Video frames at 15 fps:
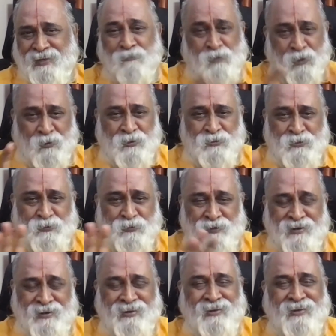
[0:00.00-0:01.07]
Have you
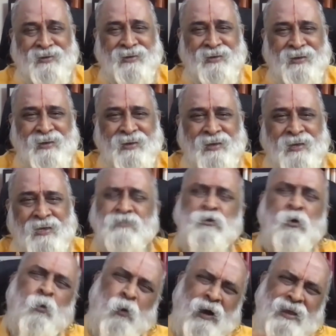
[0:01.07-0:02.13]
understood?
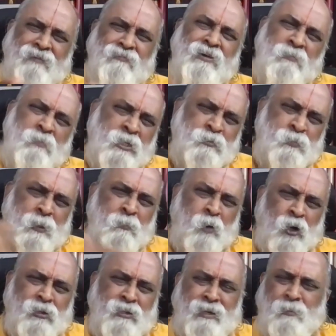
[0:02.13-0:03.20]
So why we must be
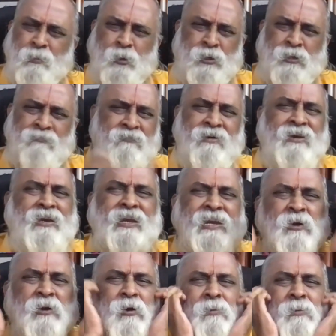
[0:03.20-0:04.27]
bothered about them? We
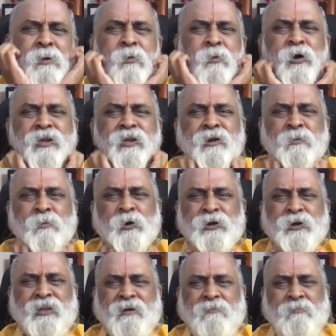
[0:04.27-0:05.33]
need not be bothered
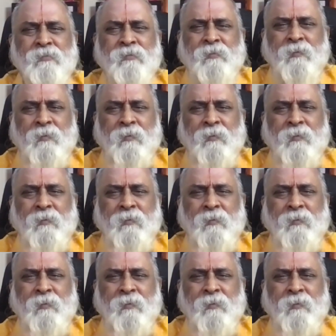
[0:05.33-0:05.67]
about them.